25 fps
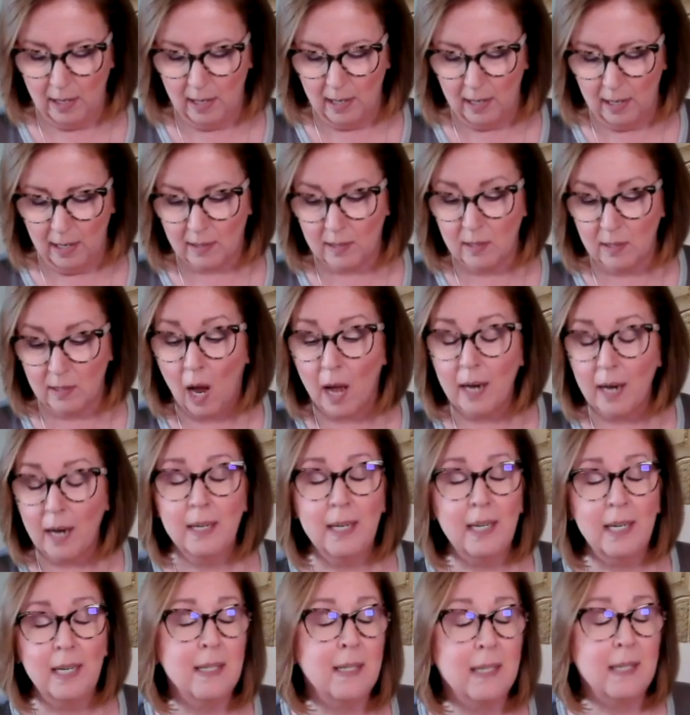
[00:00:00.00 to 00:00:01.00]
it's not
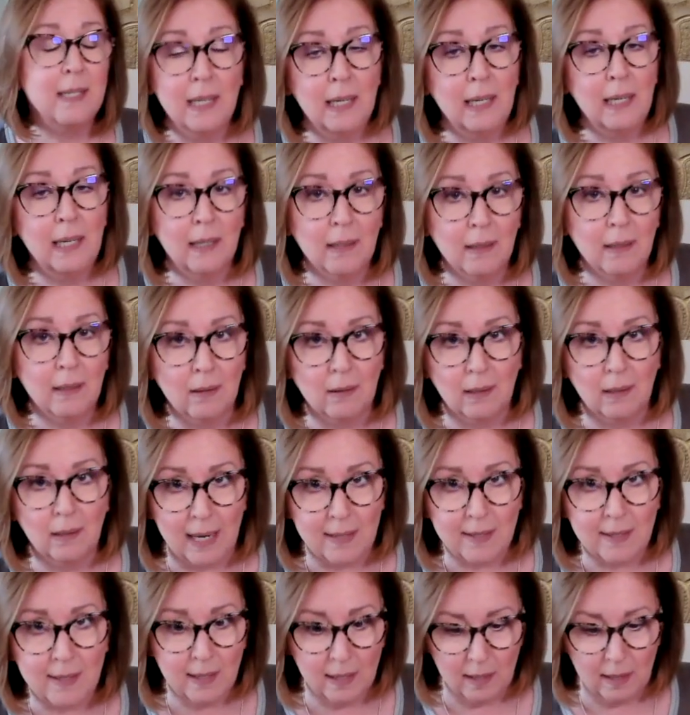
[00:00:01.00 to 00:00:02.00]
an easy
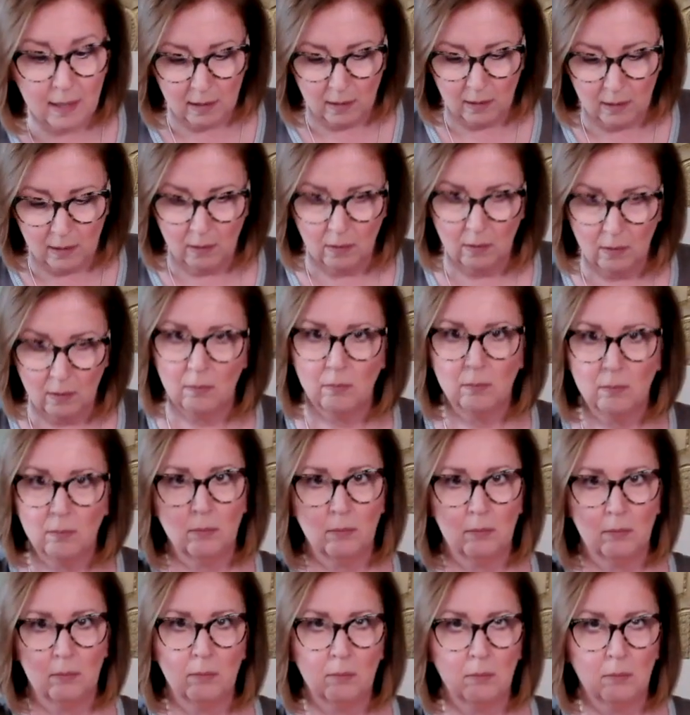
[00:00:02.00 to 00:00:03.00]
lesson
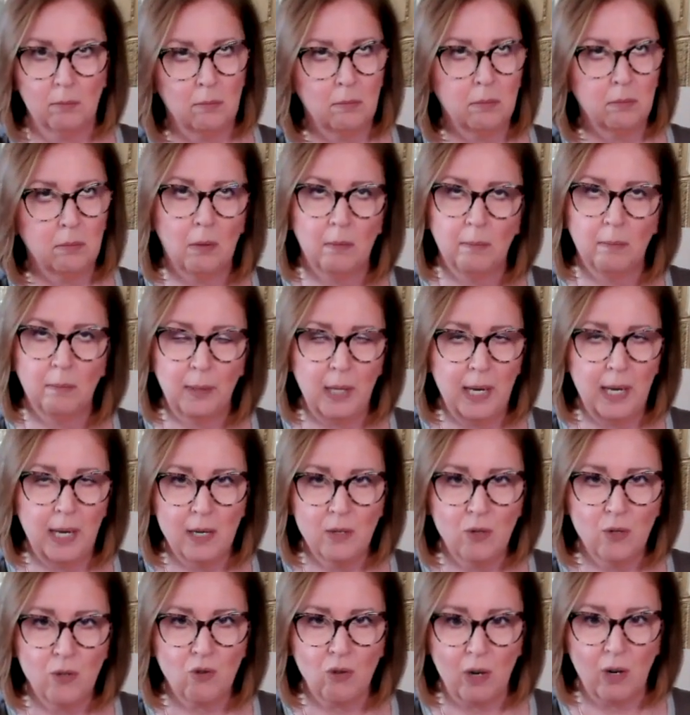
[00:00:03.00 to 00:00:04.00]

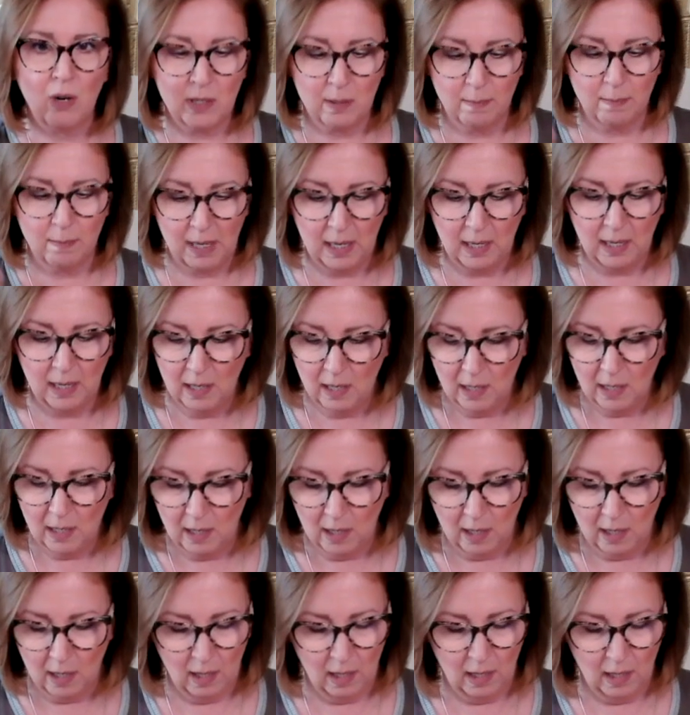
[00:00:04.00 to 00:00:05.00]
Please trust me.
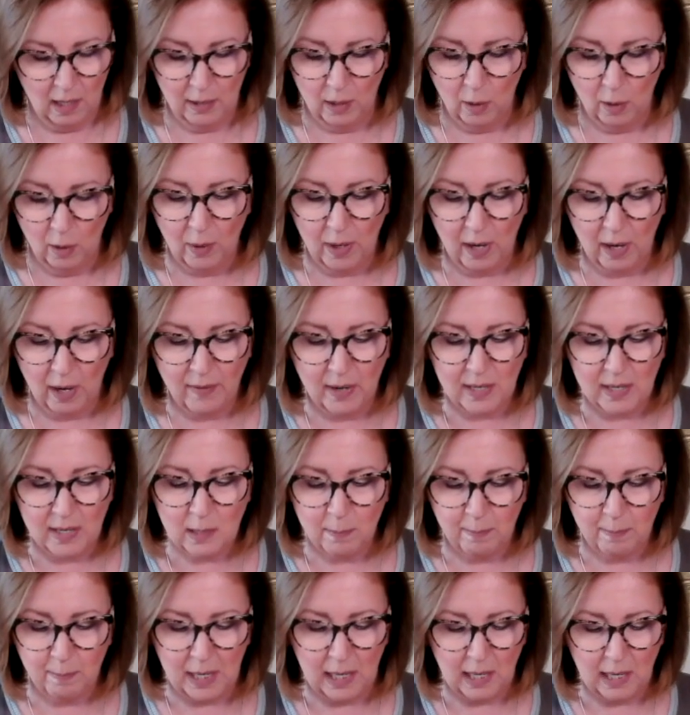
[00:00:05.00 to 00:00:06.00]
I know what of I
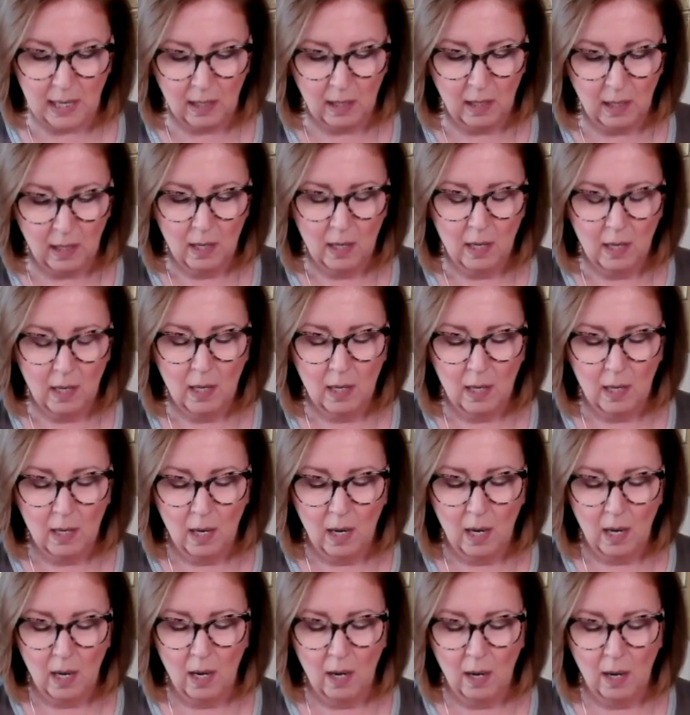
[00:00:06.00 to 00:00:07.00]
speak.
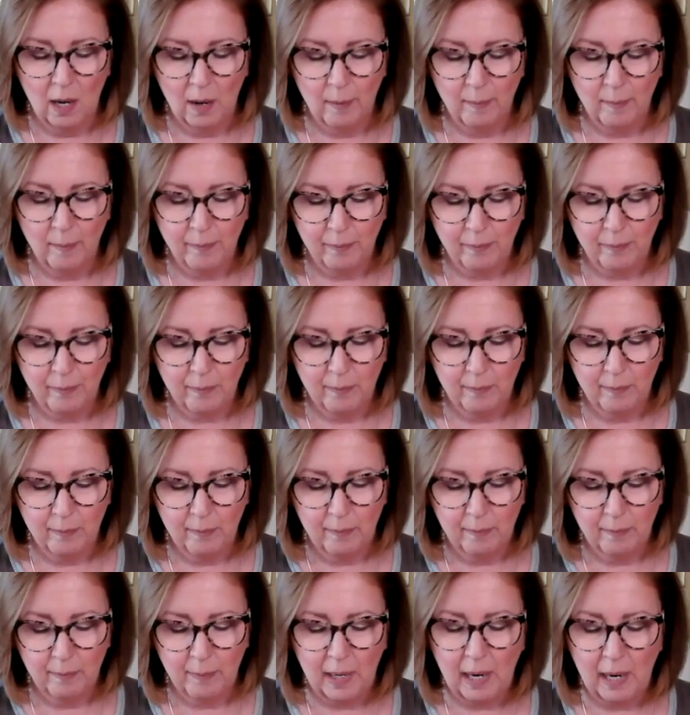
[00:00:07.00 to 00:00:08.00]
Um,
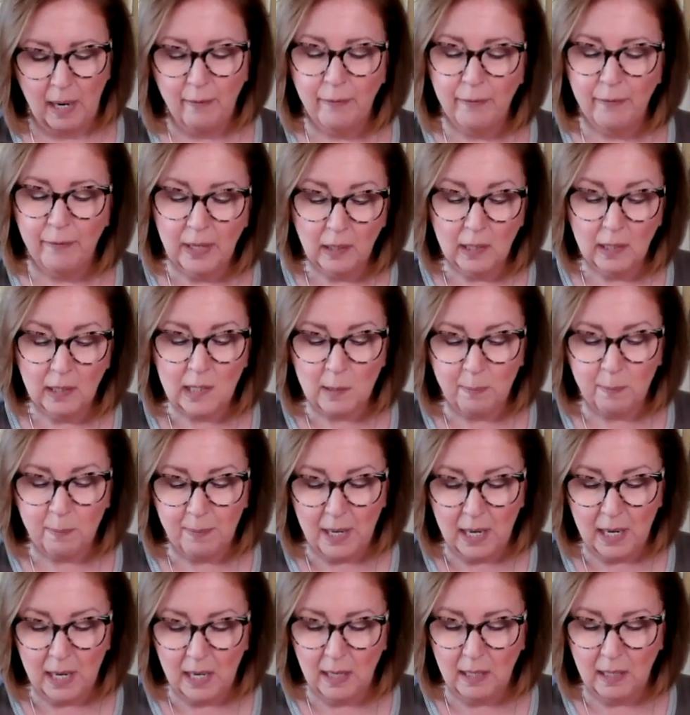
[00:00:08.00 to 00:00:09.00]
but I feel it's
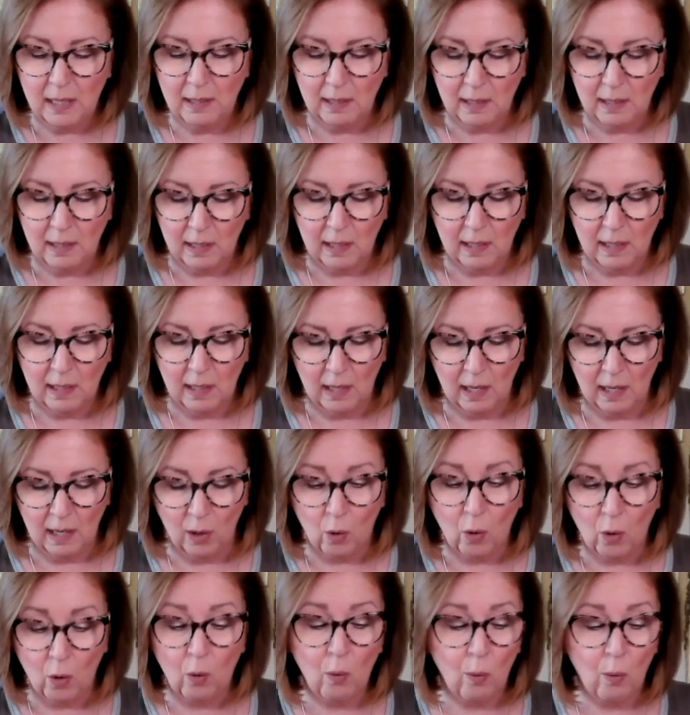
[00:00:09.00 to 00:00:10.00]
been
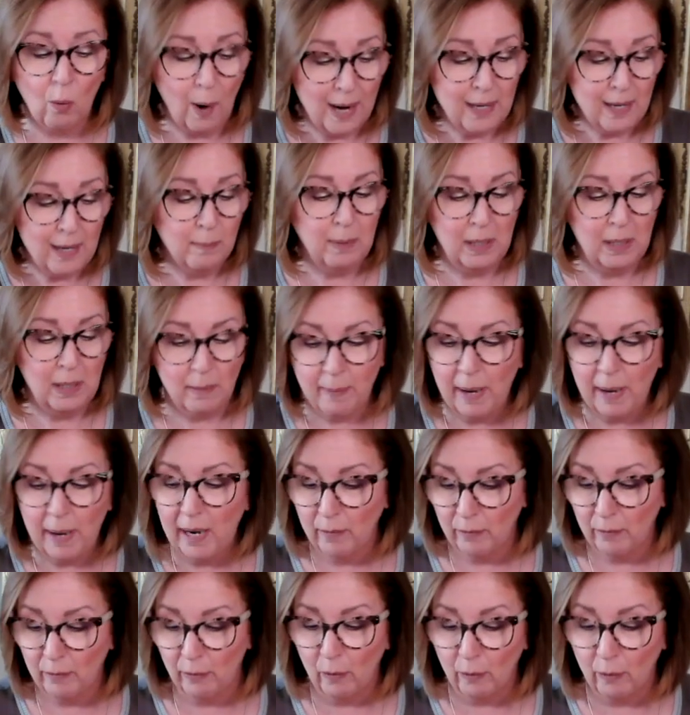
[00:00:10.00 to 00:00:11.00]
incredibly
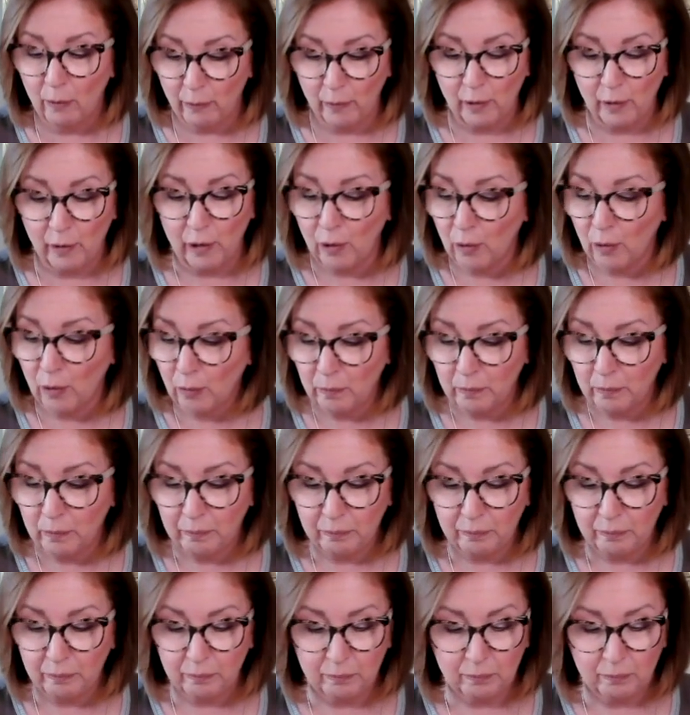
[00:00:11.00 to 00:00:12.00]
painful for you.
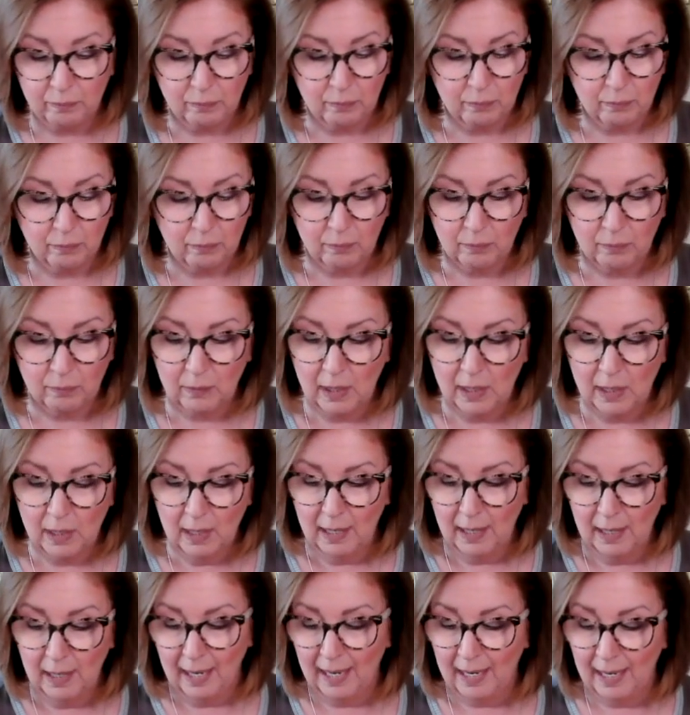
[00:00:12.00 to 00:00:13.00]

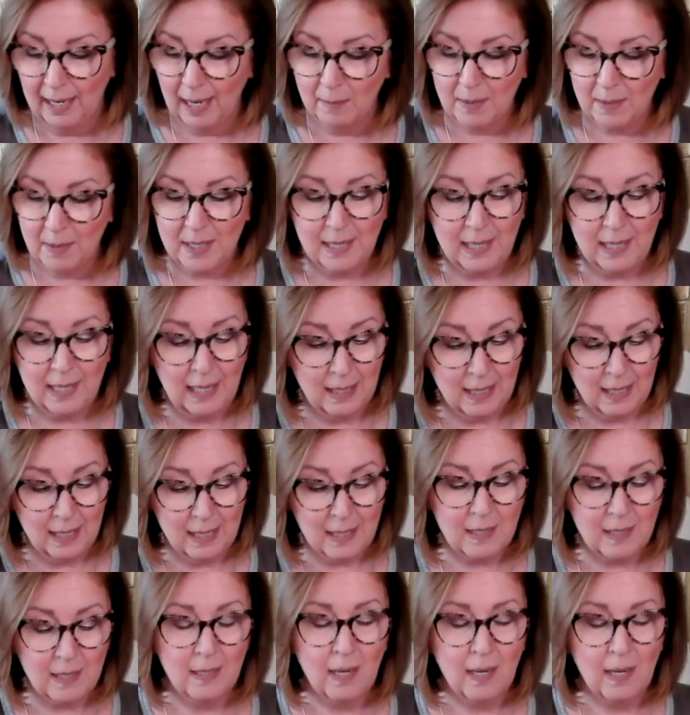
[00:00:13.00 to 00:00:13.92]
And I'm seeing this